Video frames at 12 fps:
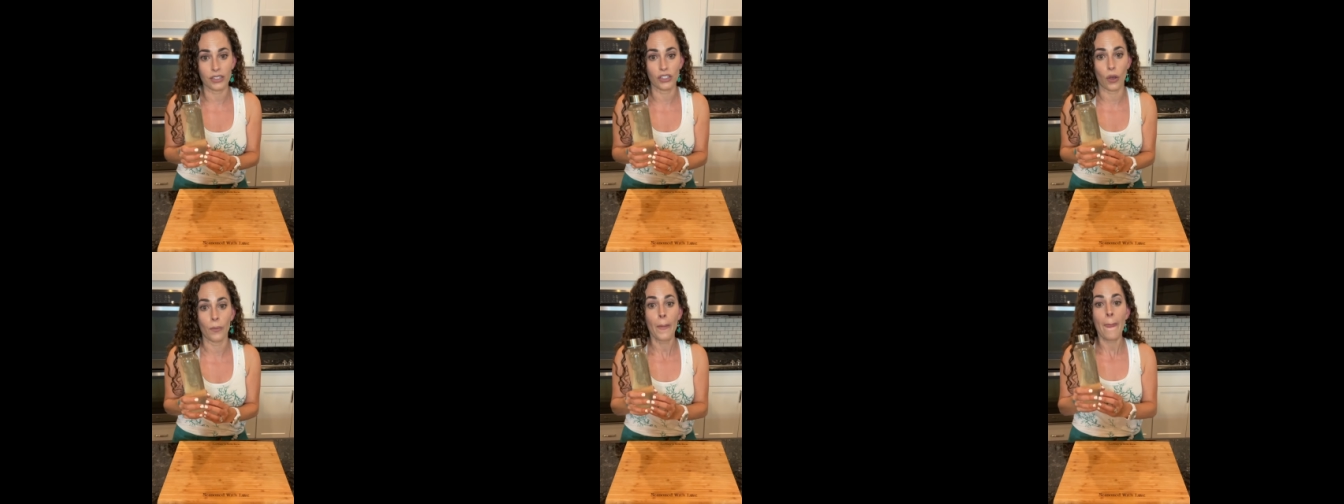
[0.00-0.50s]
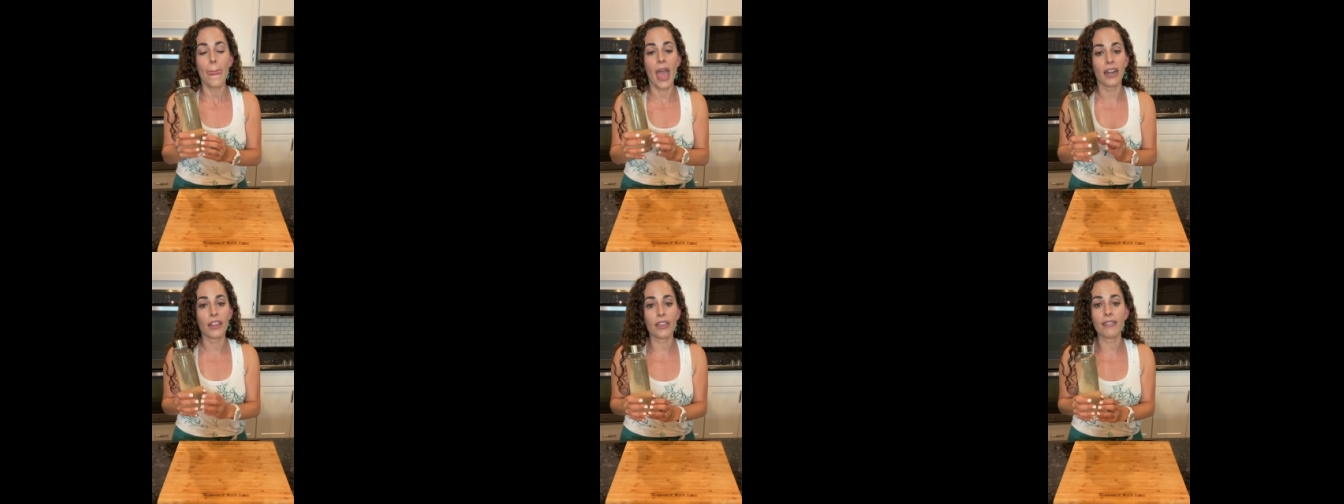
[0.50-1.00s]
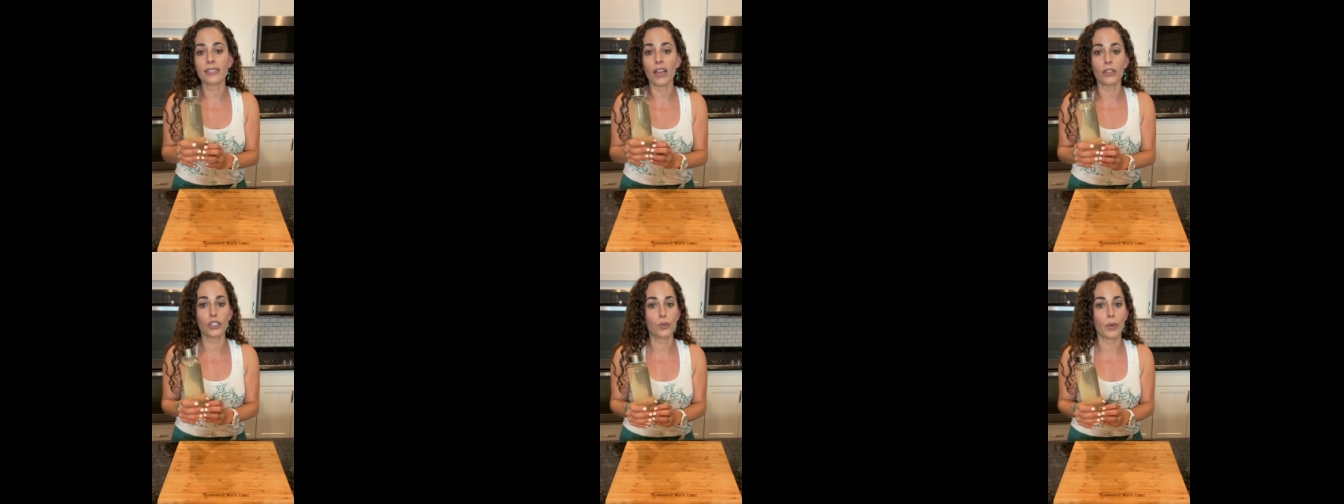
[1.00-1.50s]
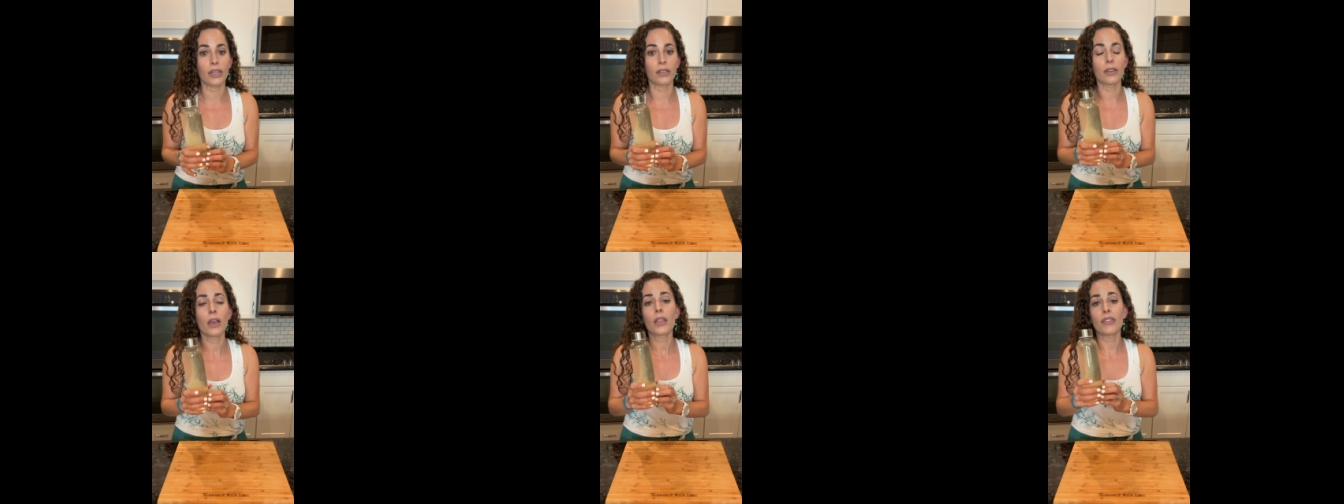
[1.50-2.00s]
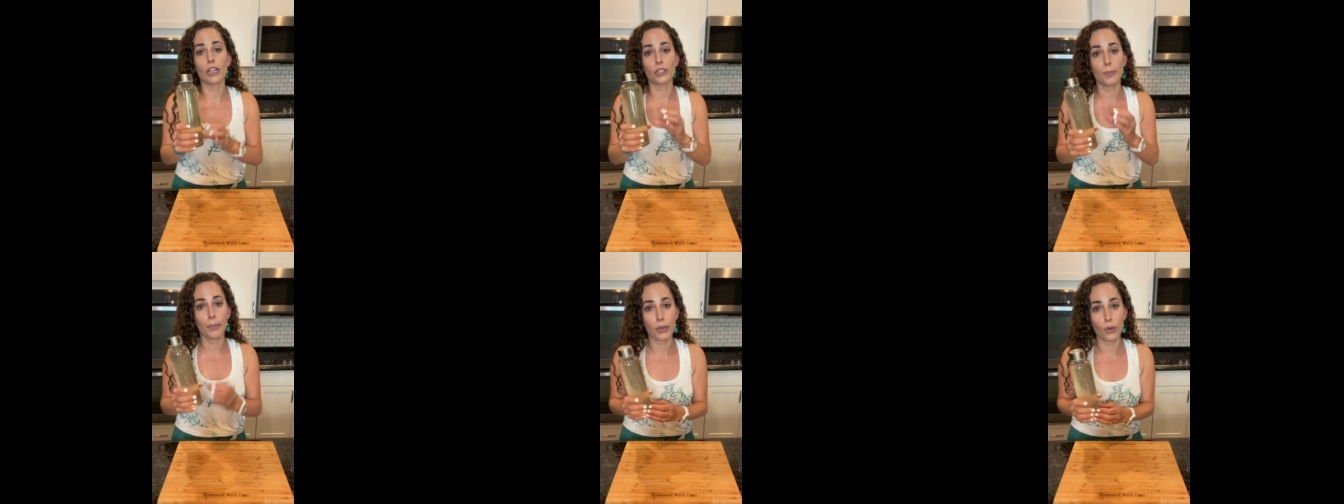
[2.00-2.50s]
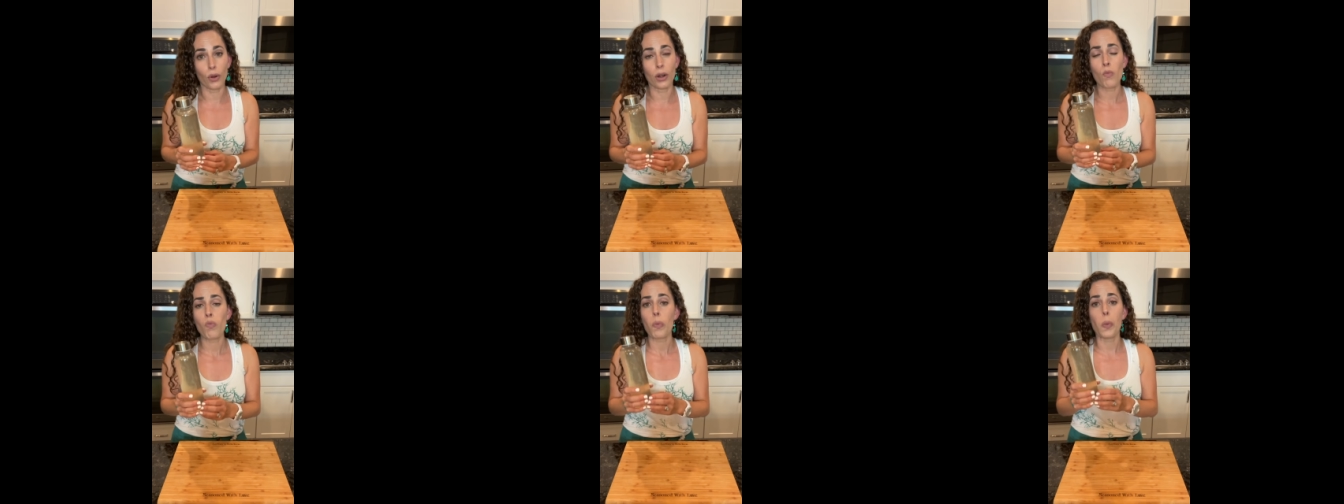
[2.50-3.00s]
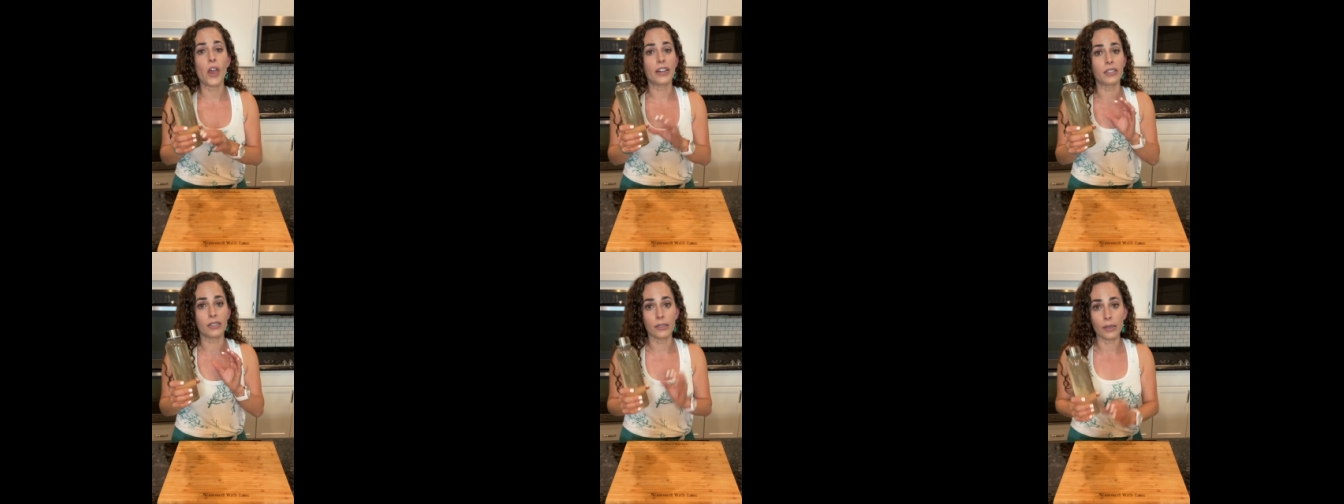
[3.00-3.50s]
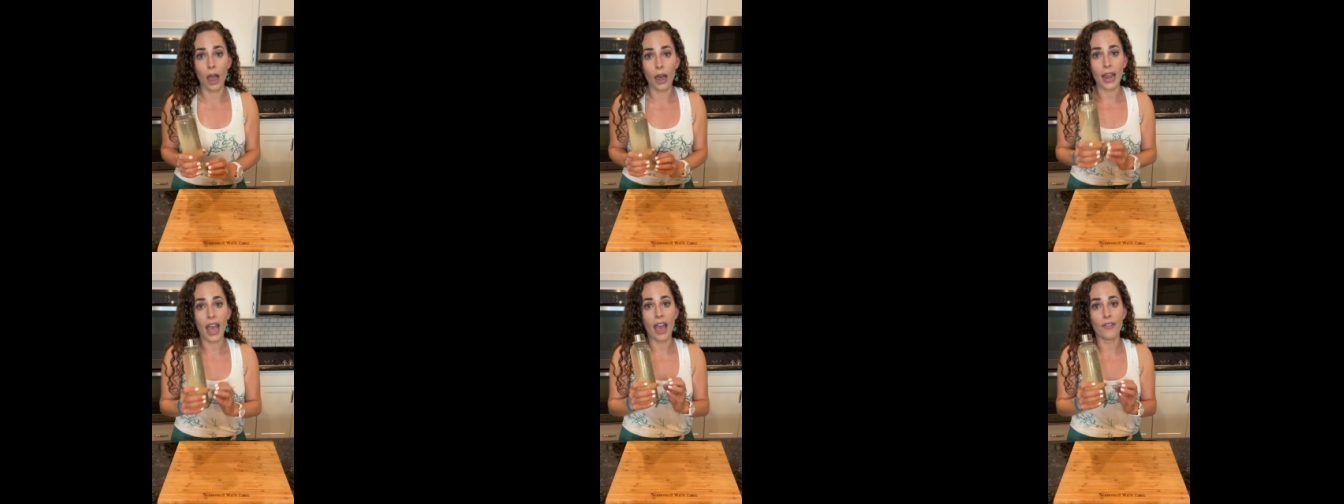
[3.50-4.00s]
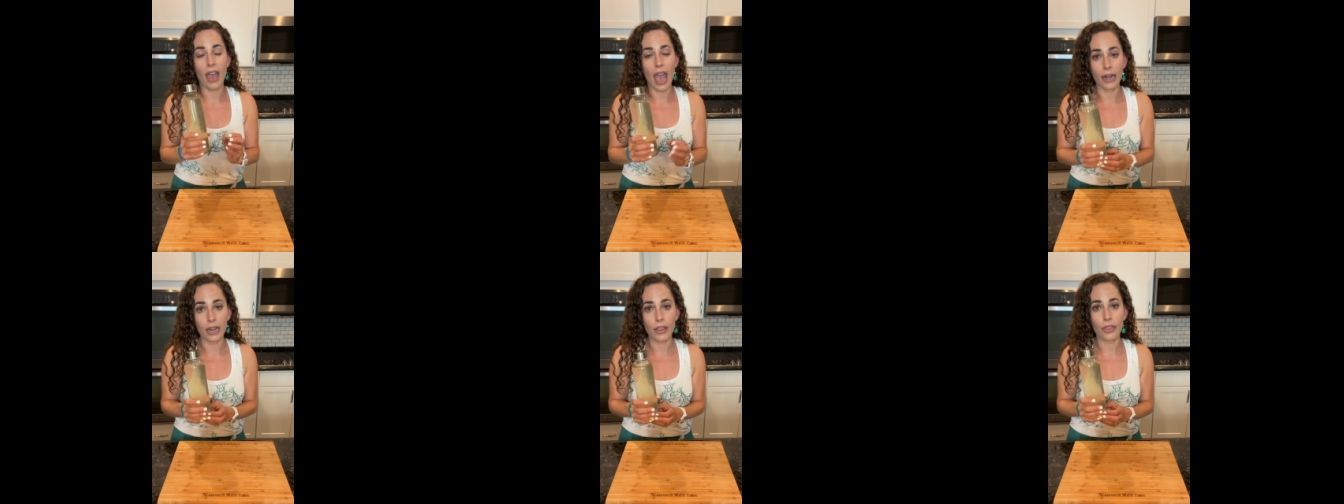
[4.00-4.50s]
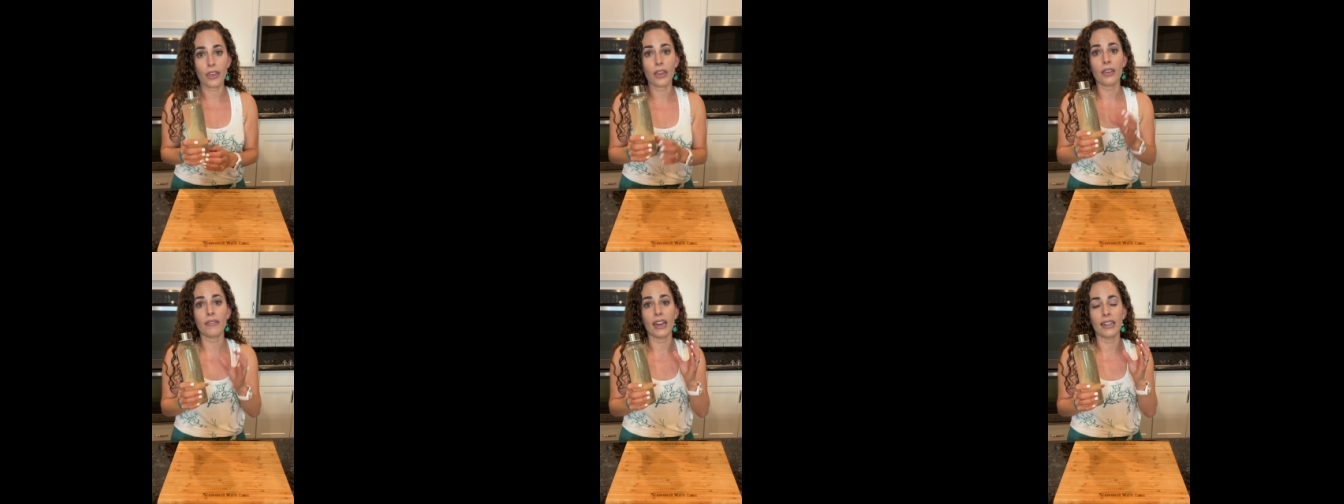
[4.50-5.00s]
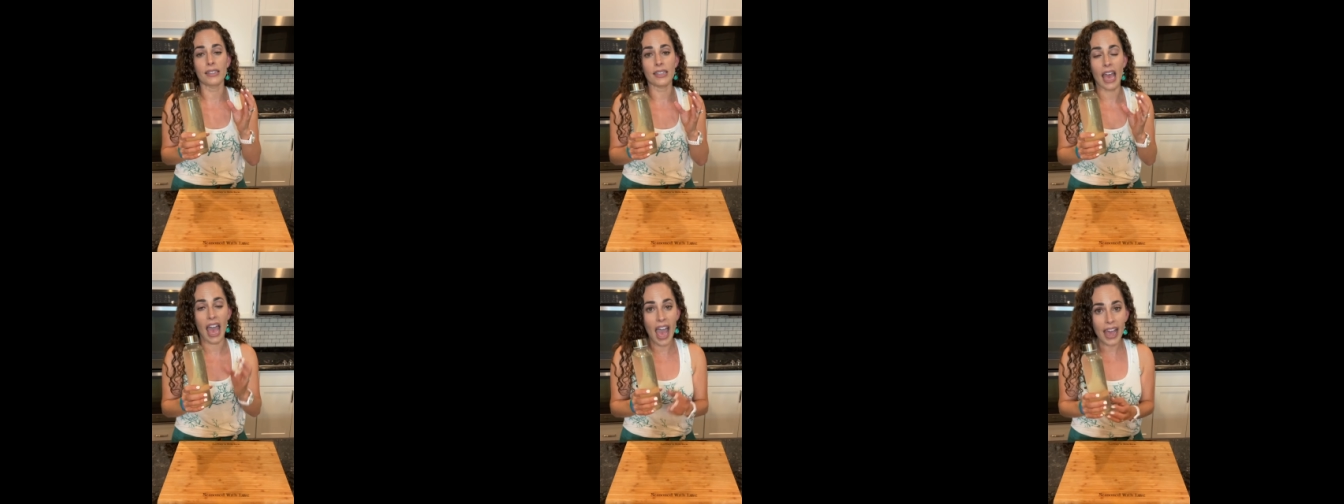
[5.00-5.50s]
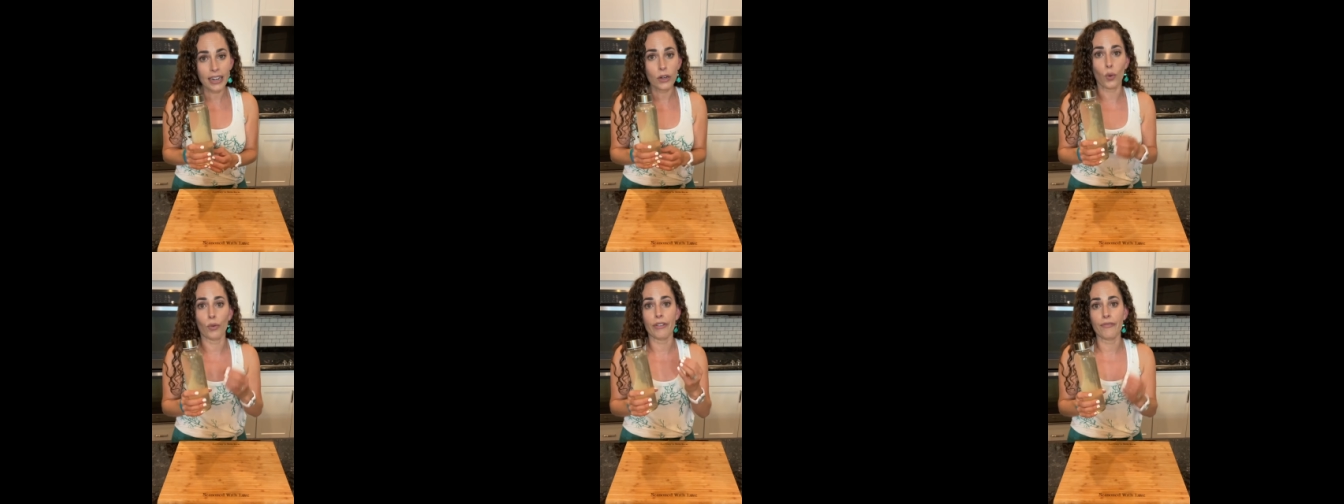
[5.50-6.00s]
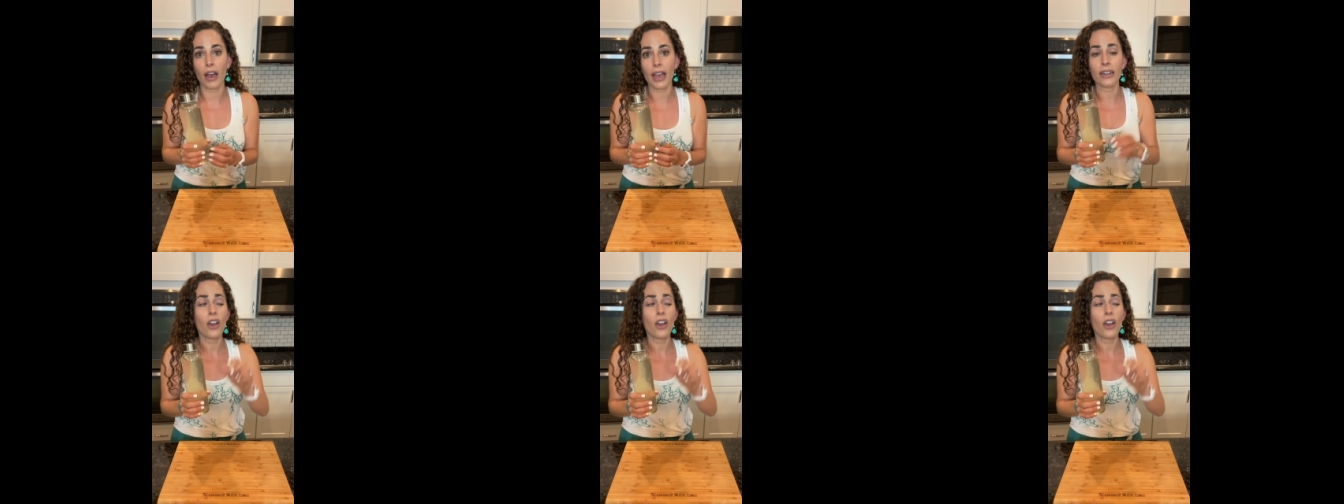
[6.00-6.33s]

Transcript: So anything that's unsweetened, that is pure, that does not have anything that is added or refined,